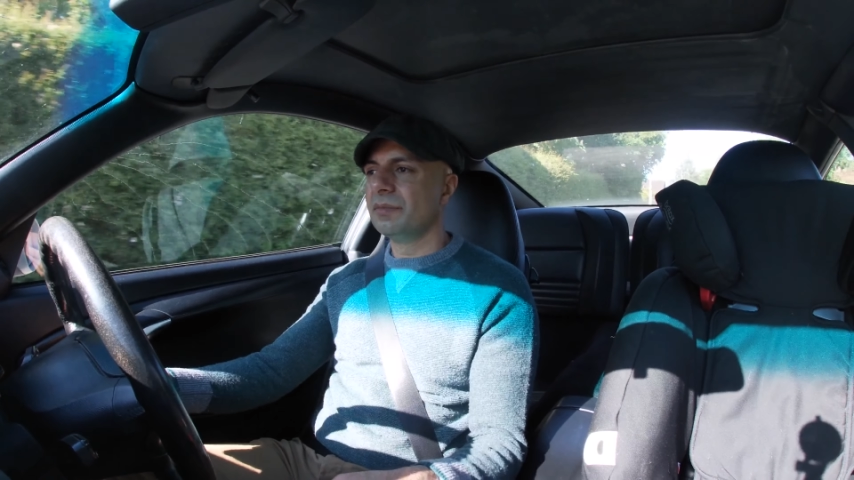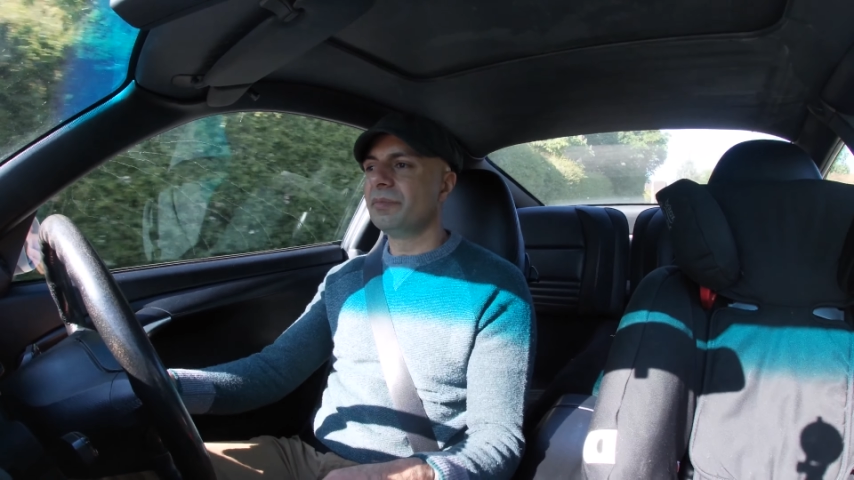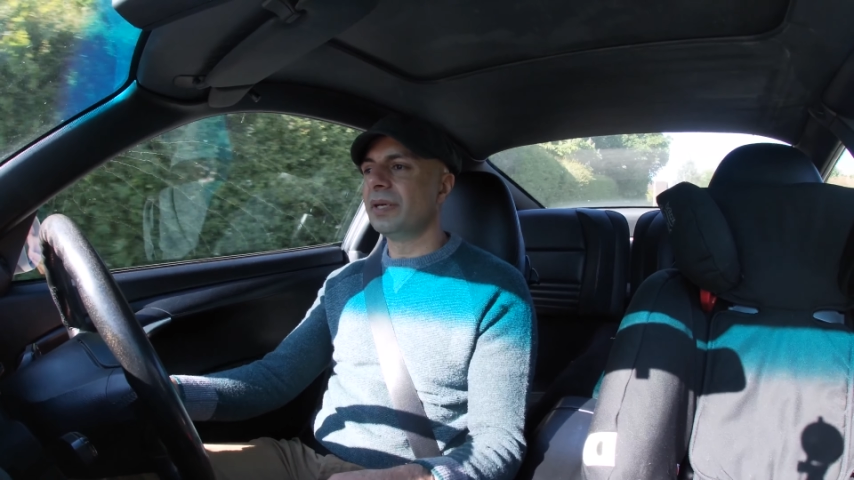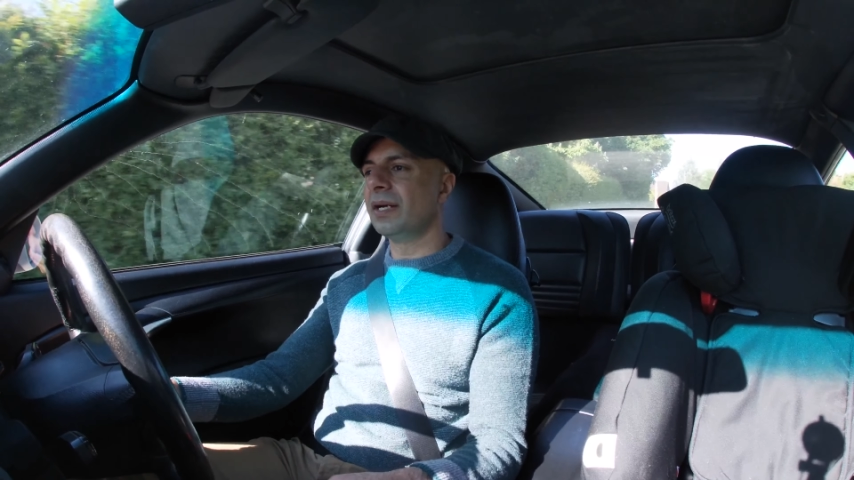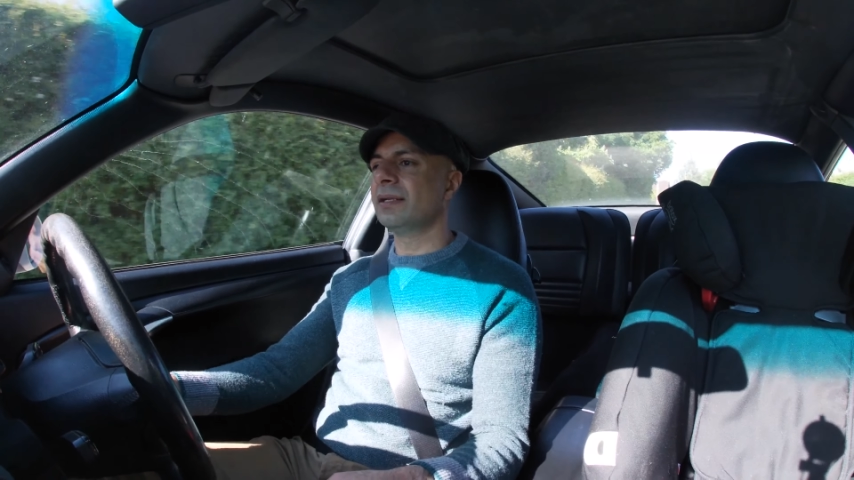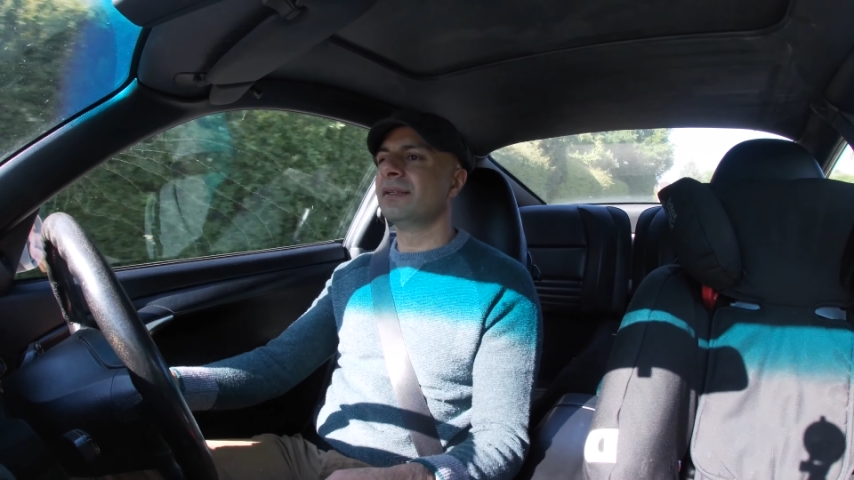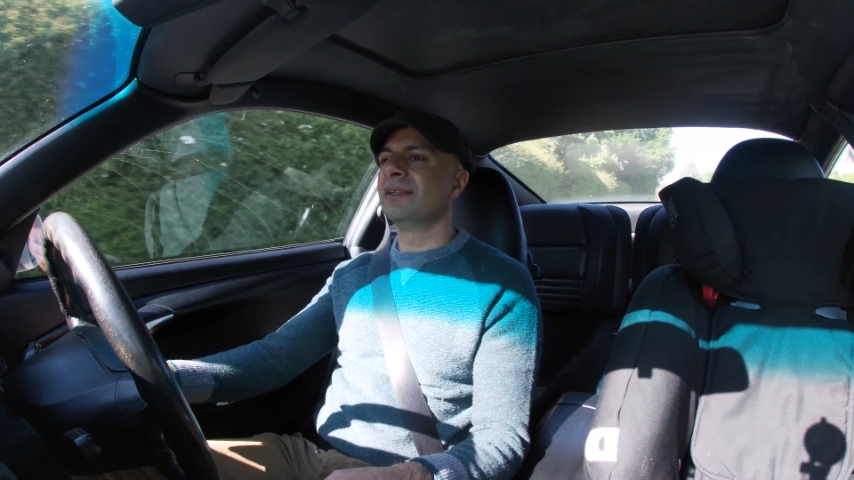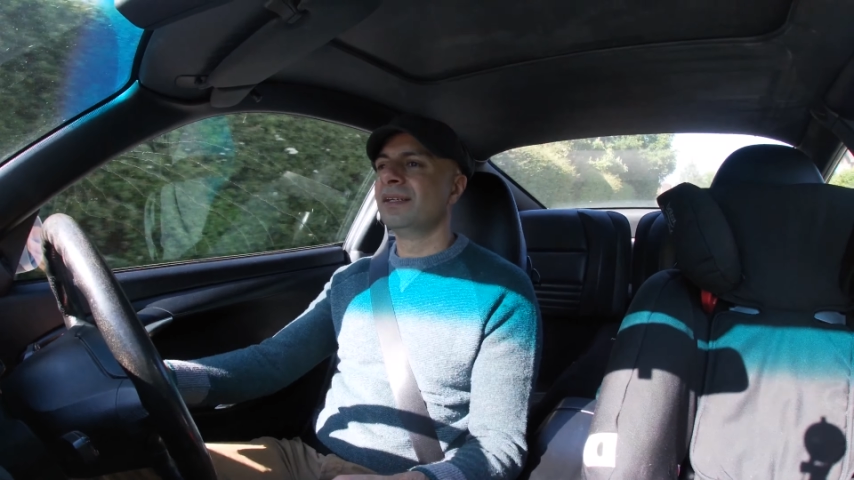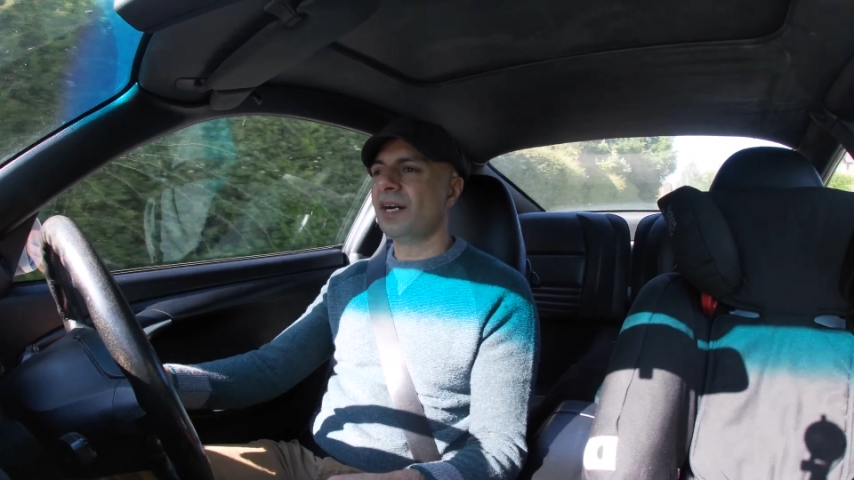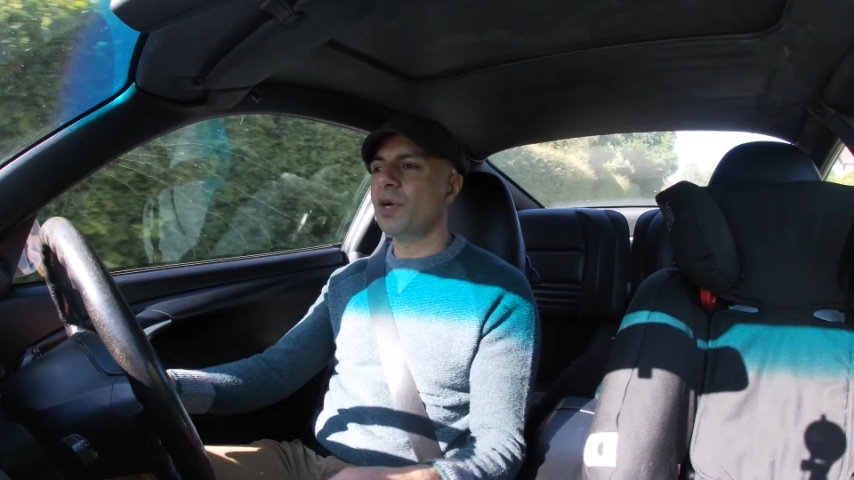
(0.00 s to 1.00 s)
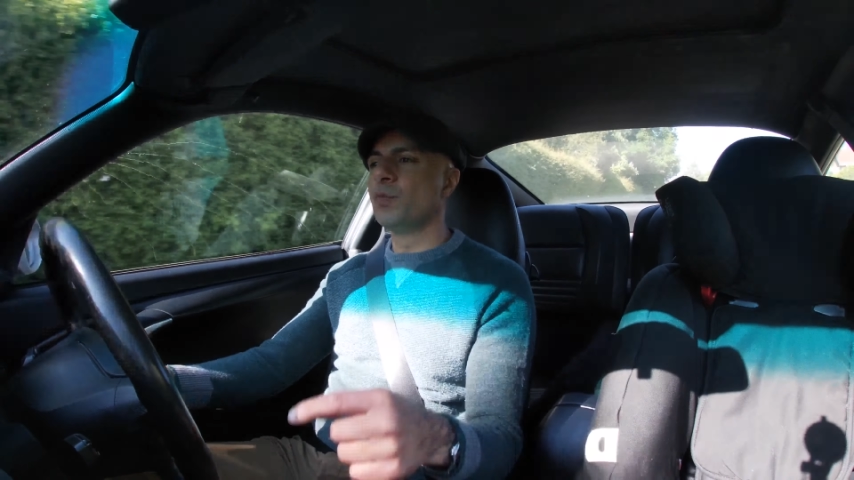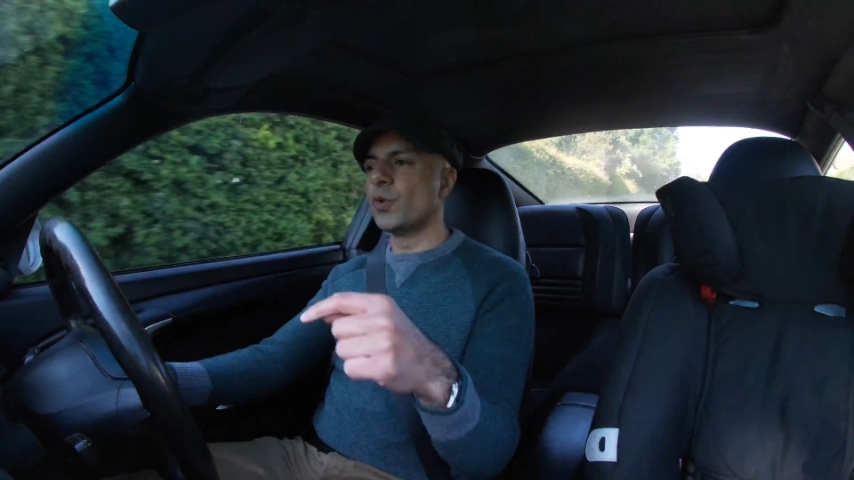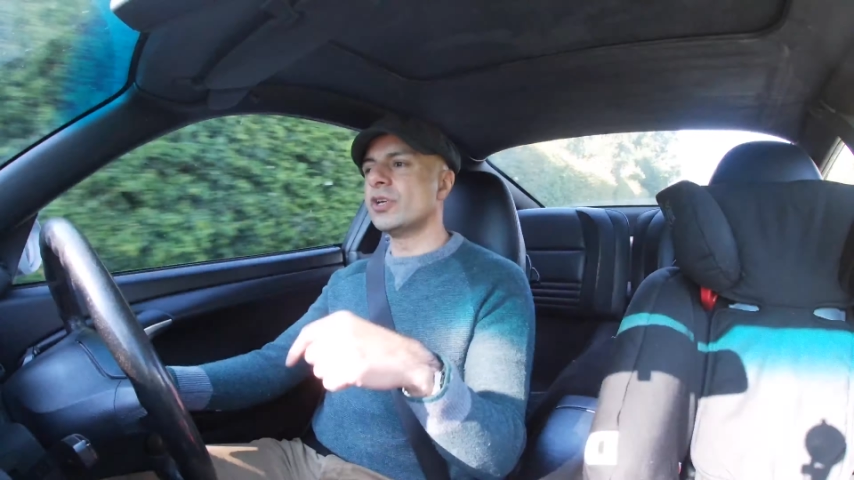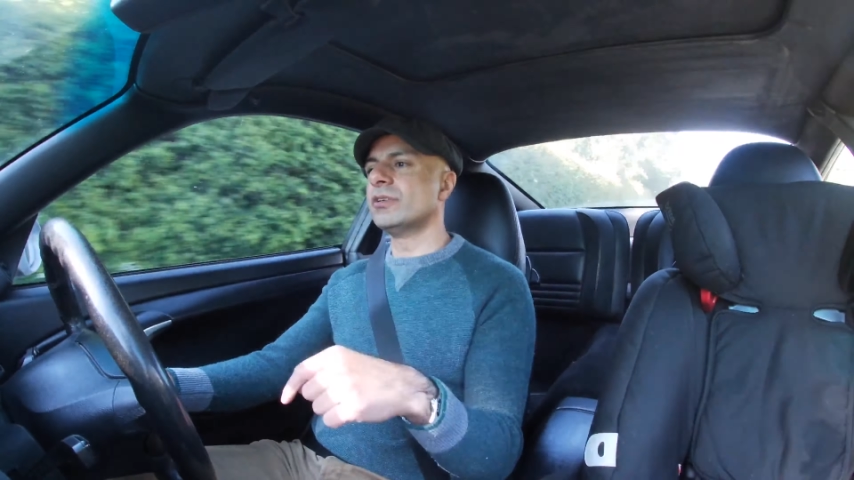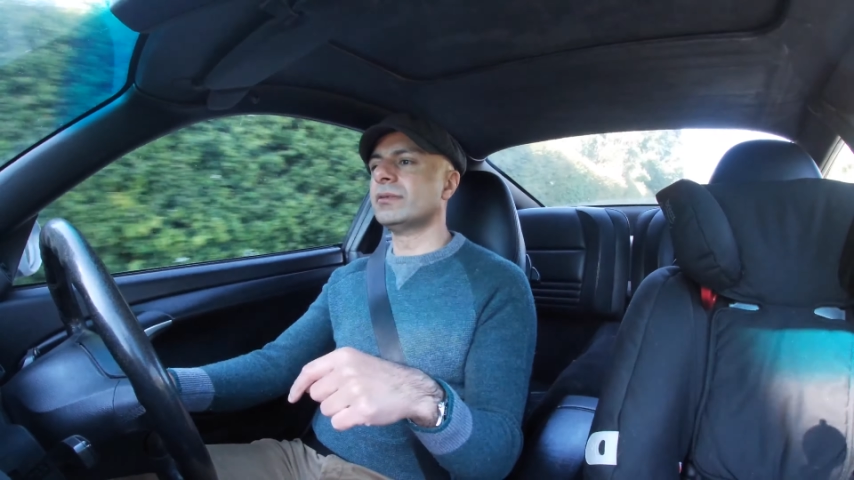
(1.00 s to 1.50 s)
but I
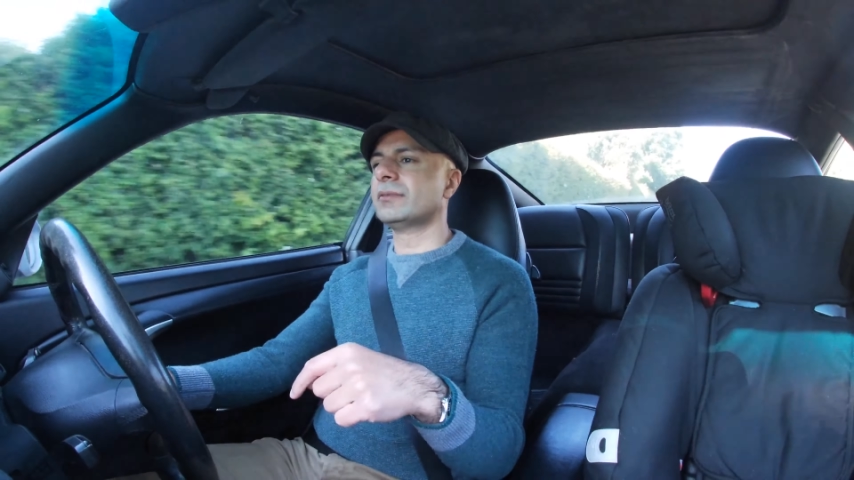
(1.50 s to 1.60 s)
wouldn't